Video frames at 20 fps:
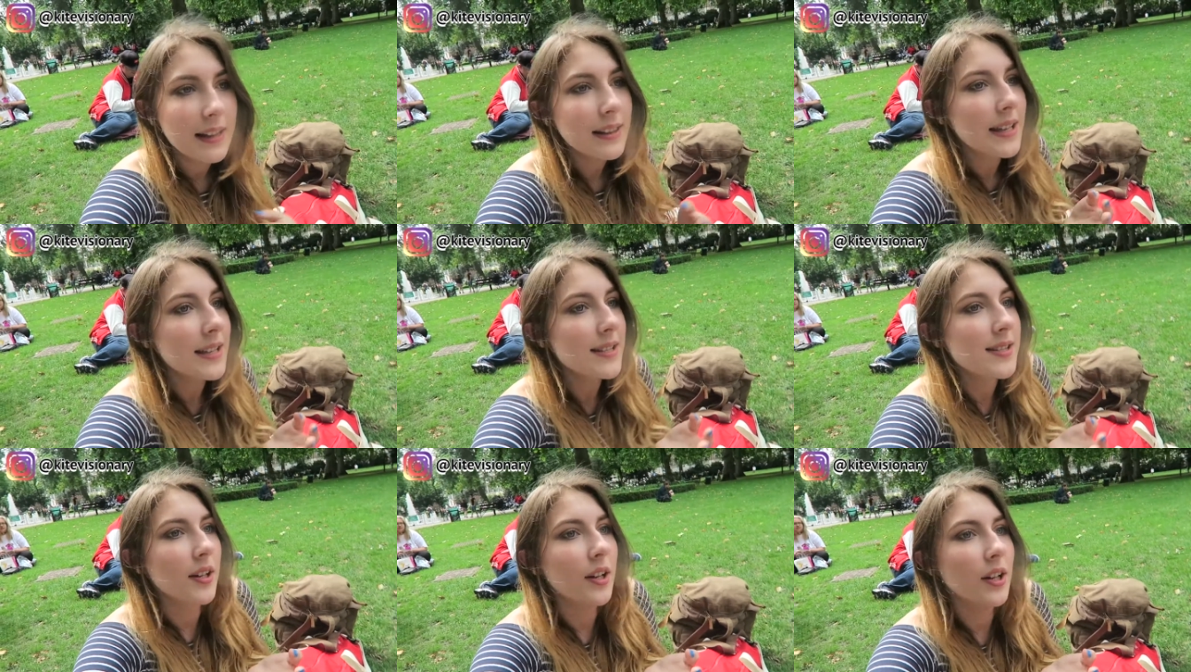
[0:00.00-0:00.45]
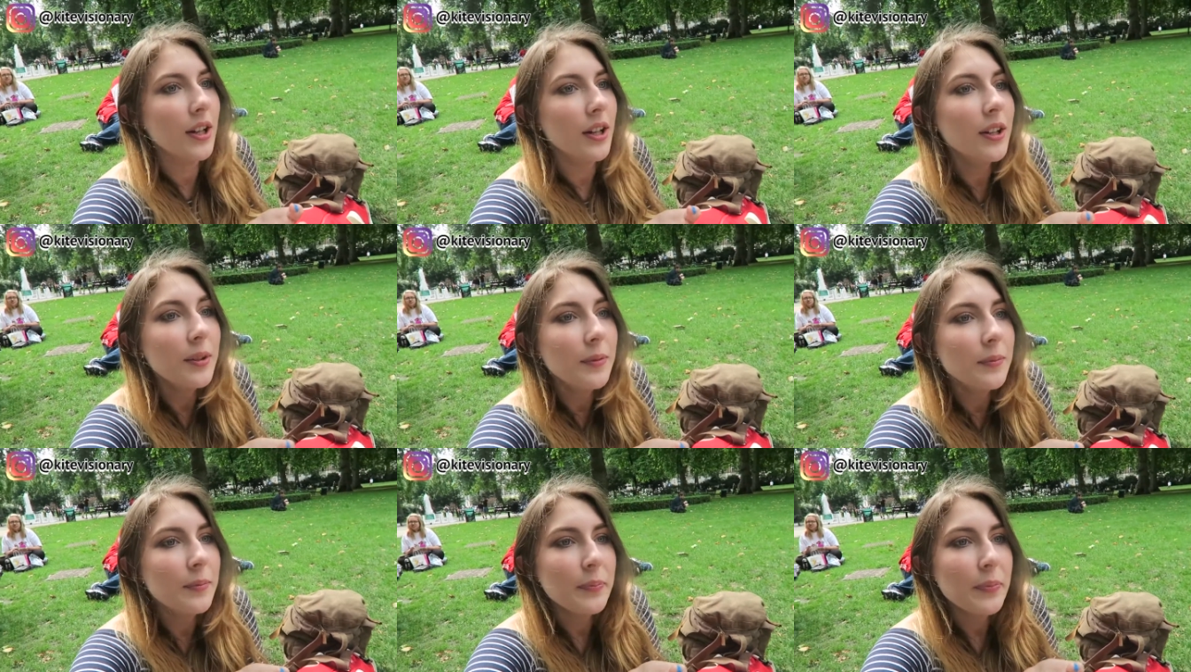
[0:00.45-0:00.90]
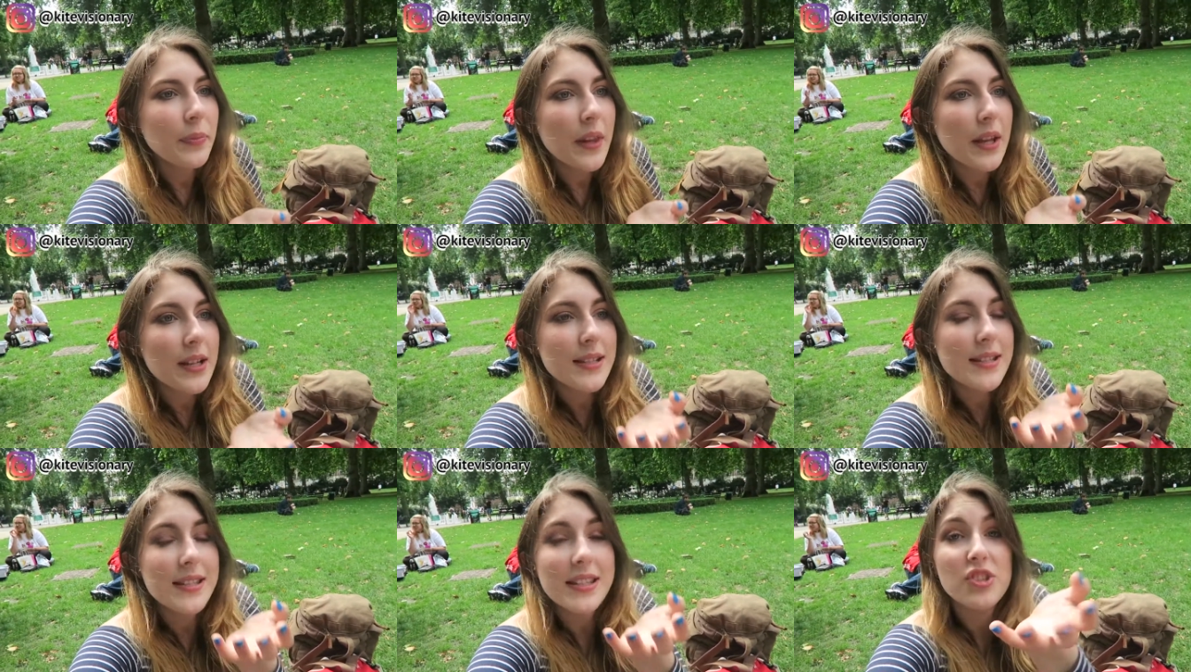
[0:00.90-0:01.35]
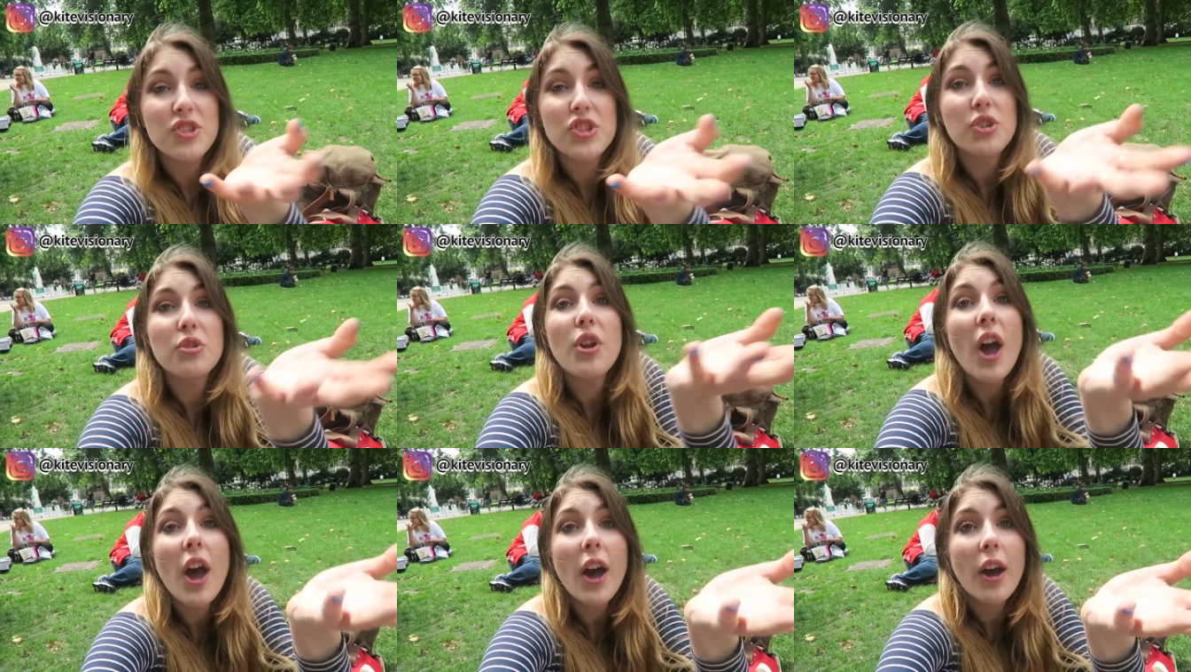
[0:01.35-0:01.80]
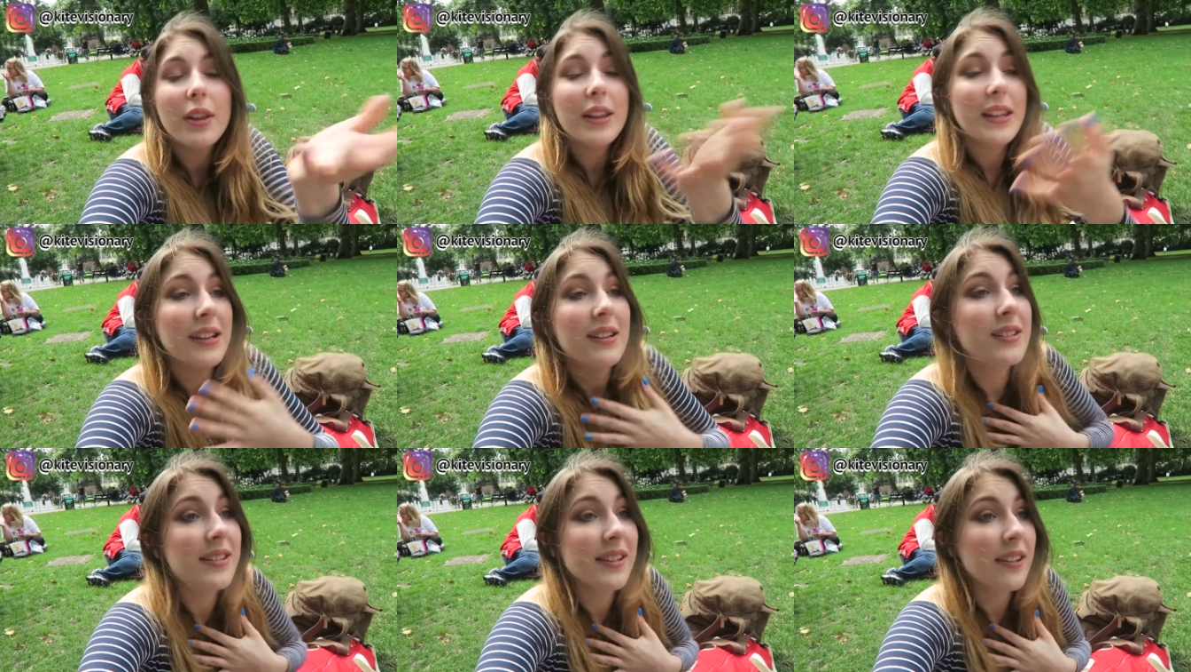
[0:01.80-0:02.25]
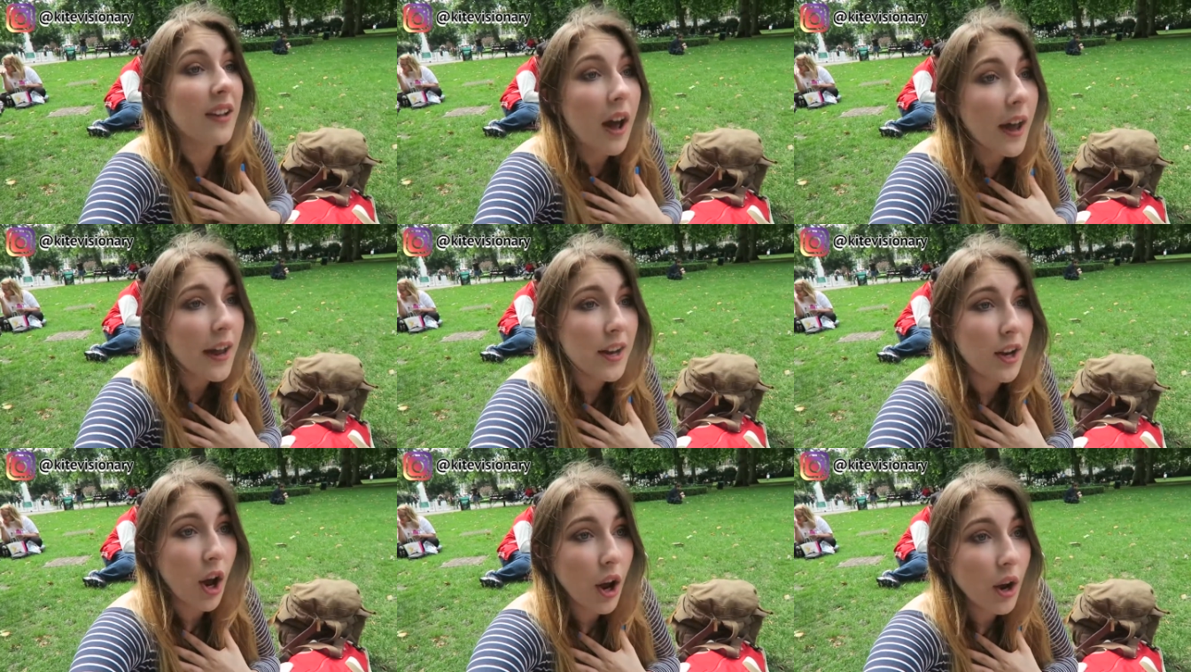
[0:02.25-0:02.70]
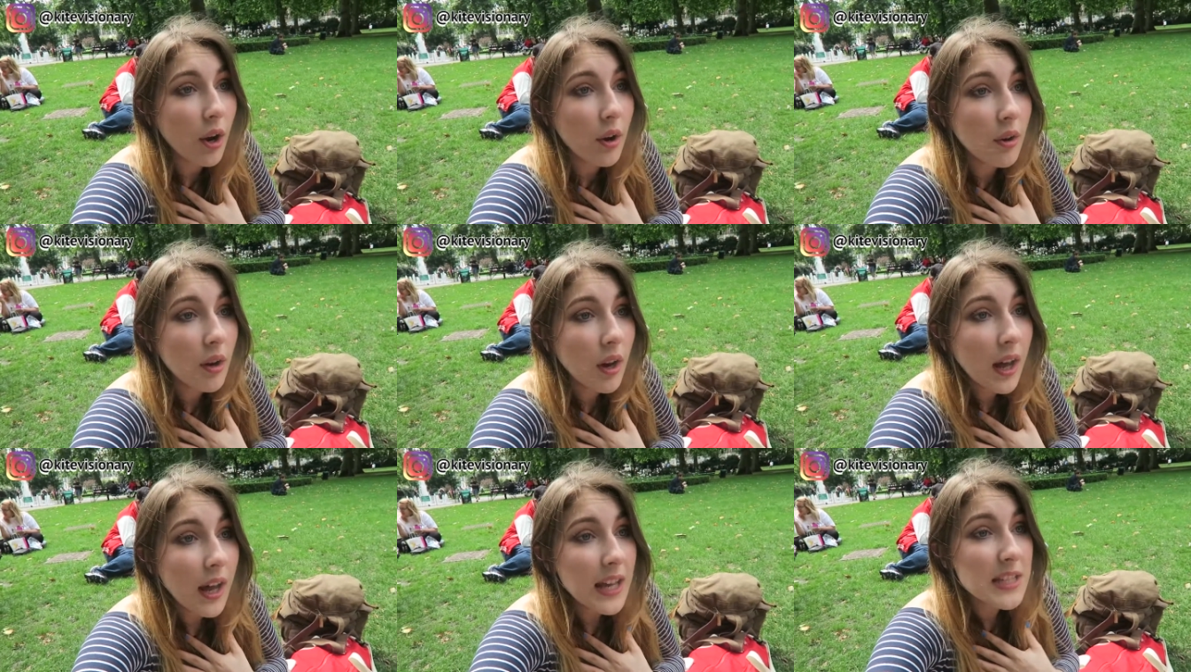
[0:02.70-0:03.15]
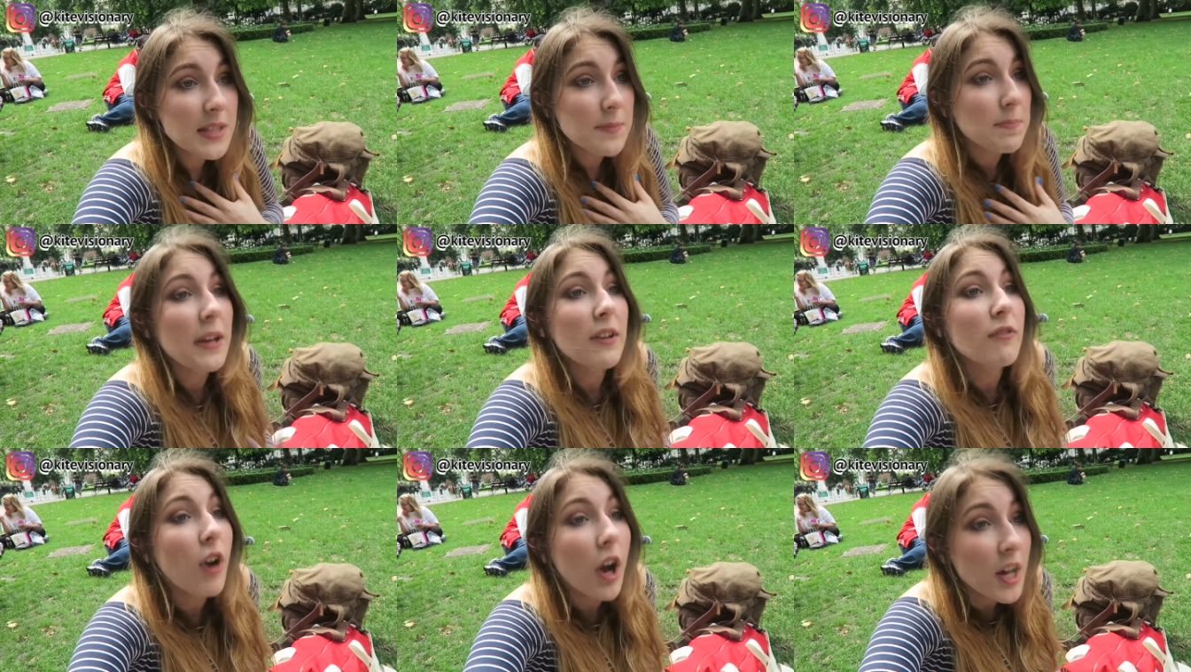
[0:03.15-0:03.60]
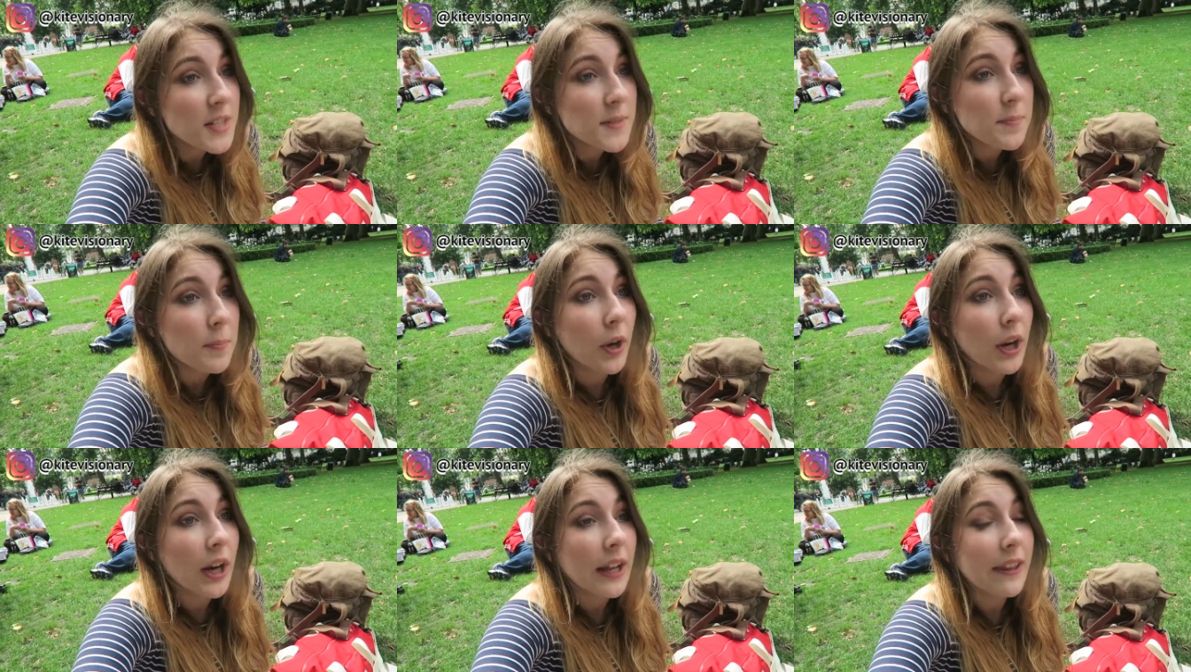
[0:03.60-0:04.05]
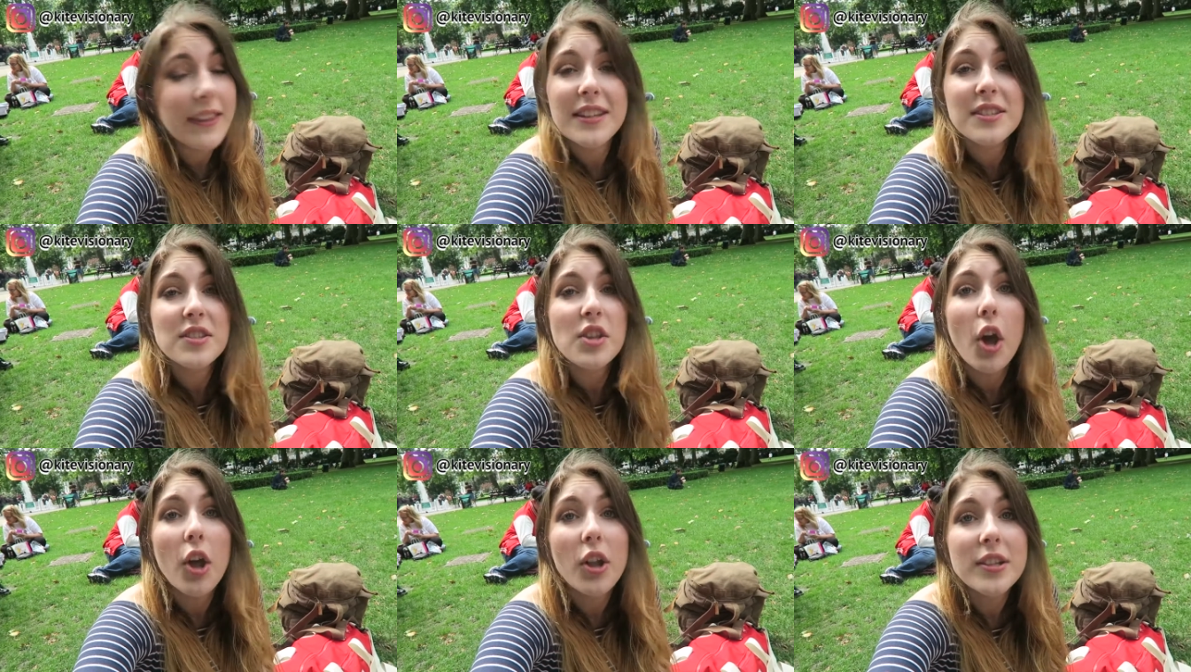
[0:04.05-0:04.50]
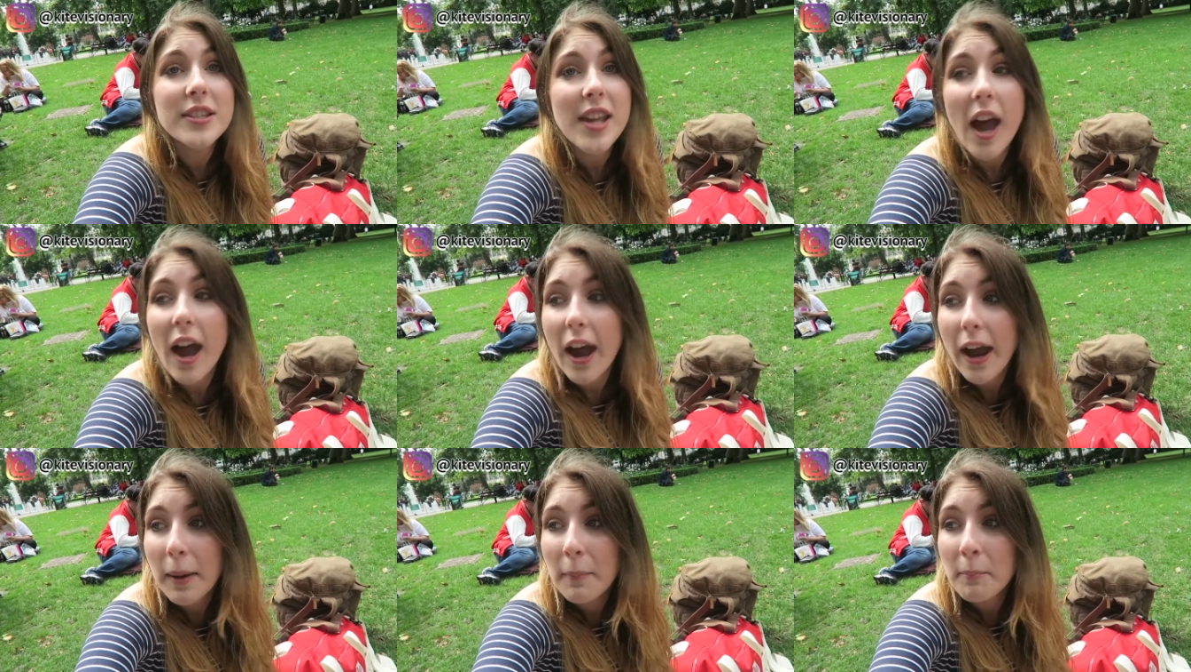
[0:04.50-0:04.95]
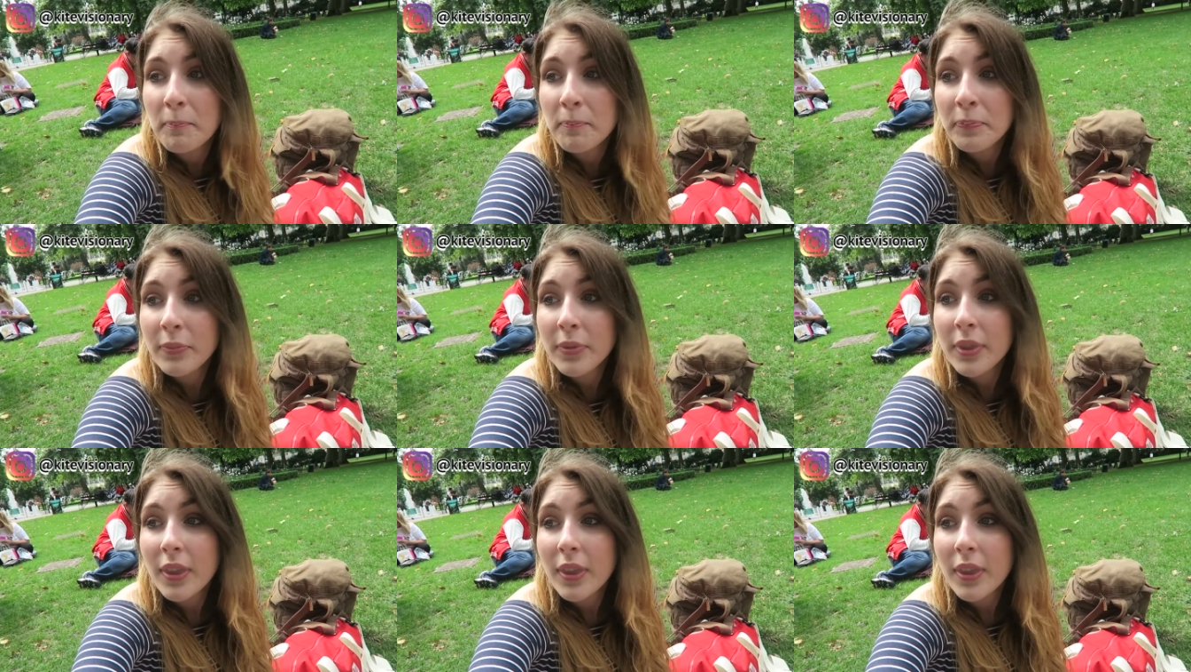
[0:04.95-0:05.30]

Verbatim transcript: Wait. Little did you know, little did I know, it's been raspberry this whole time.